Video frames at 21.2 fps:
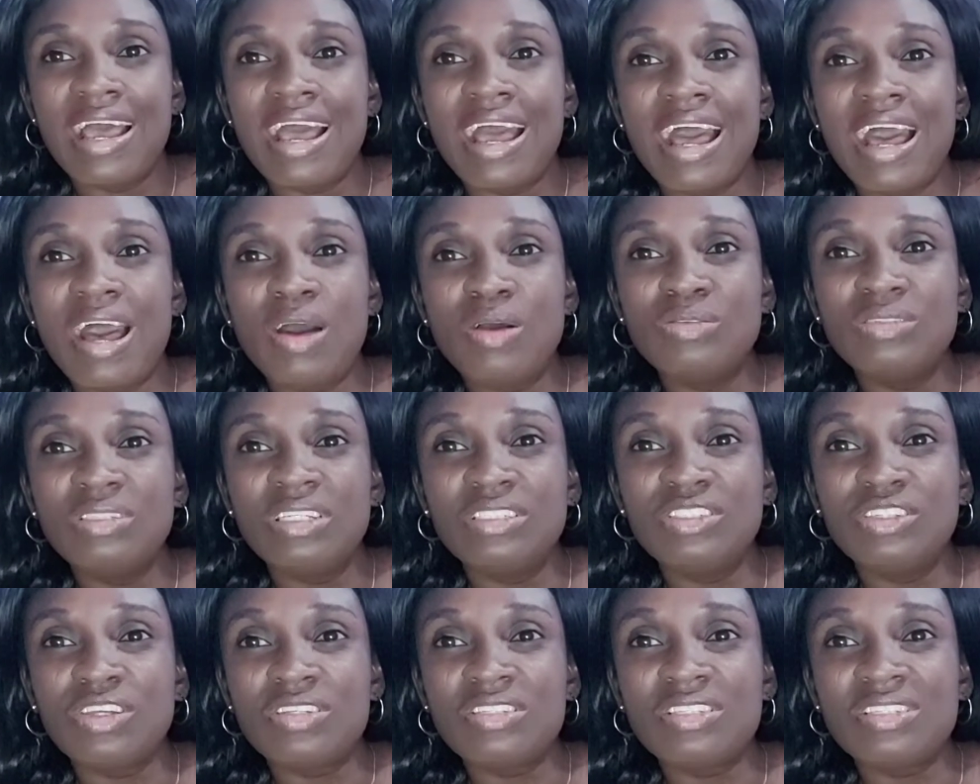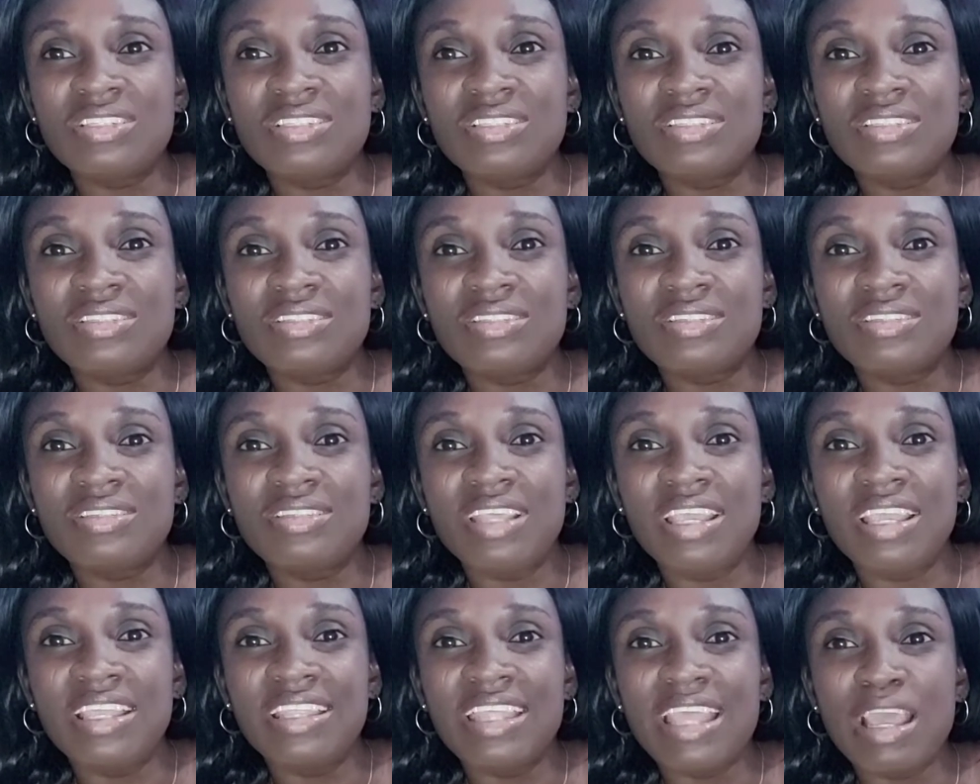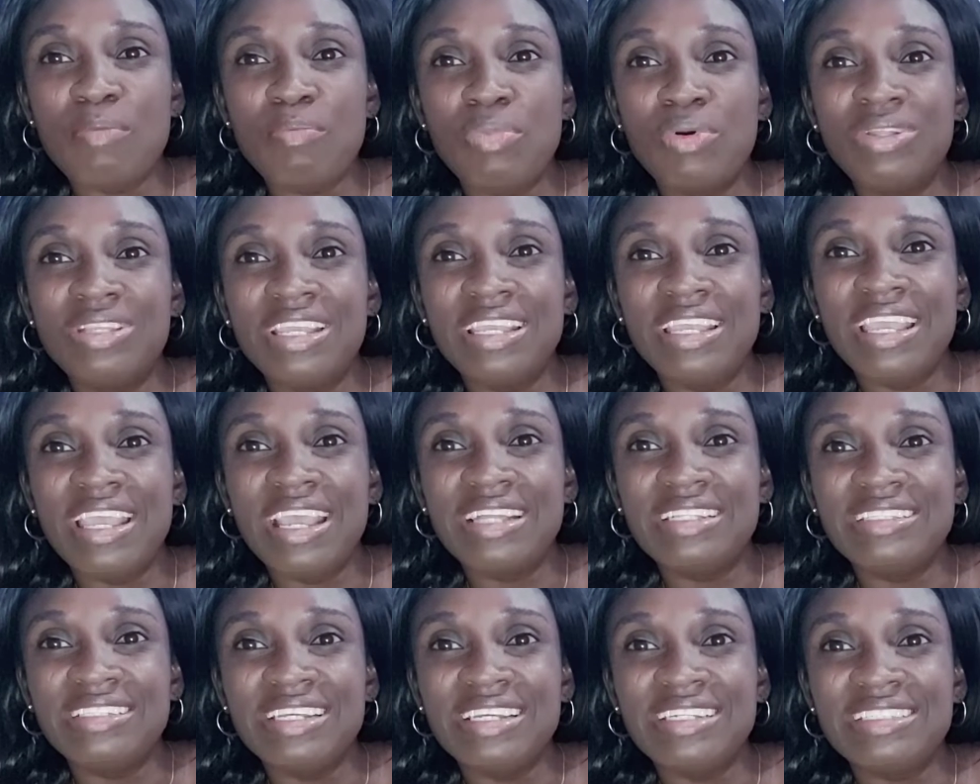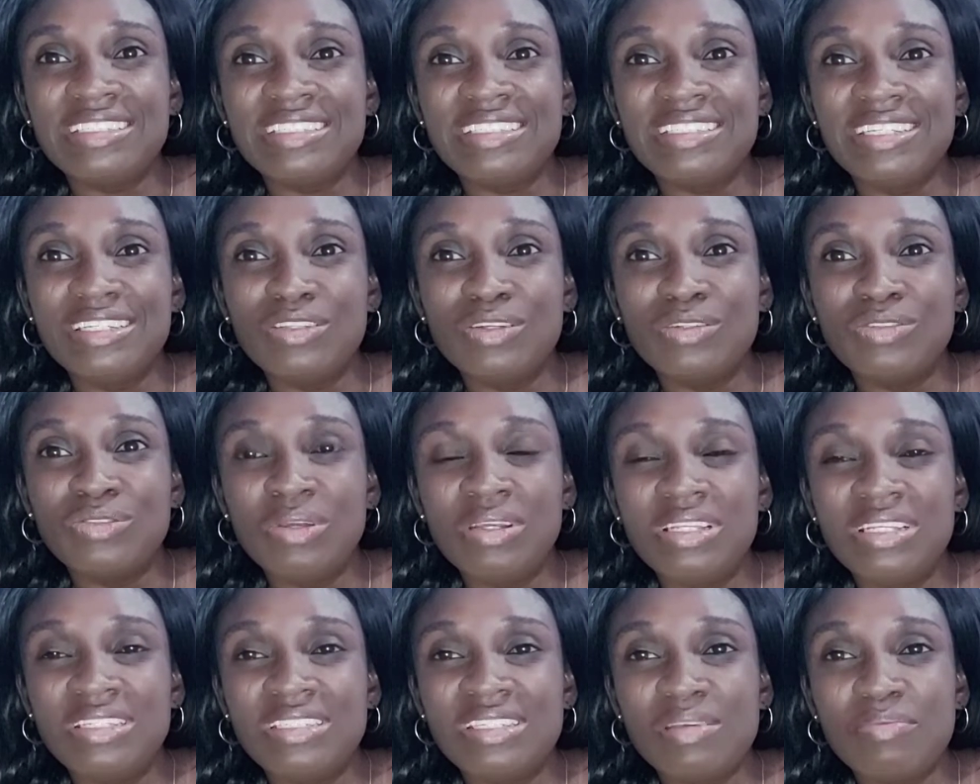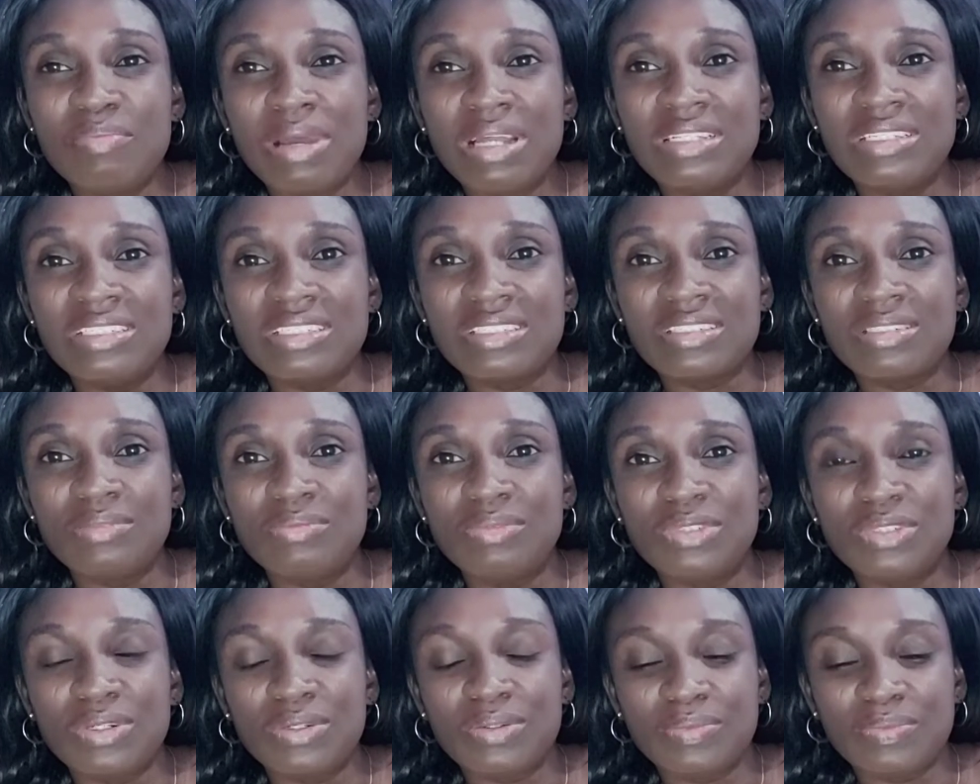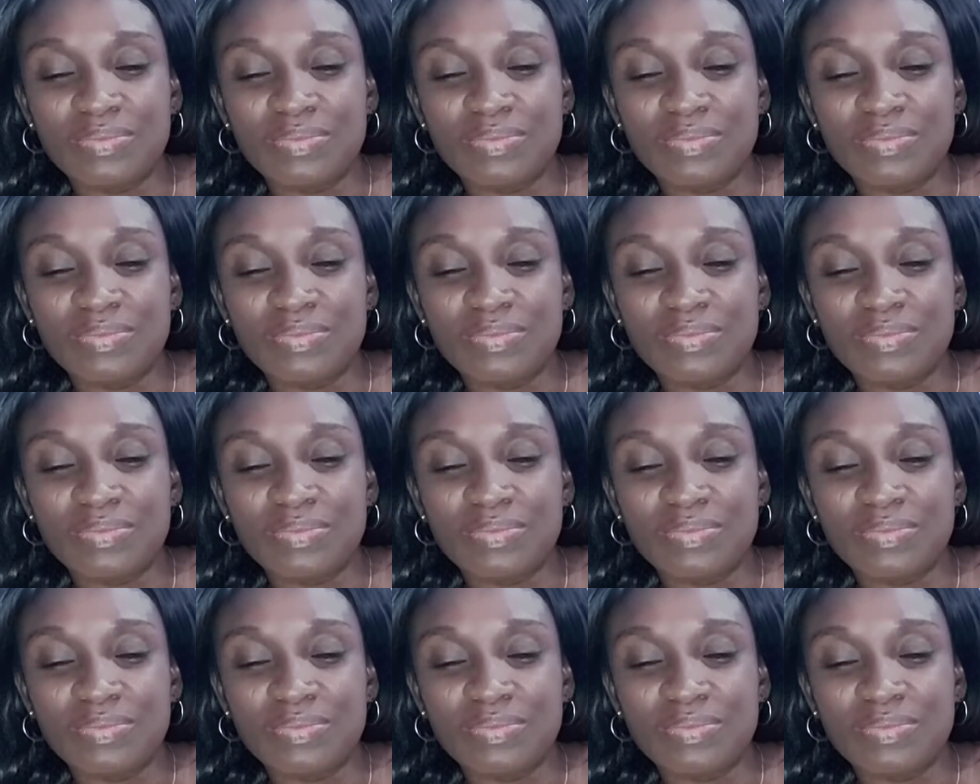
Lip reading: how they just think they are born again, and yet they don't know anything about the scripture.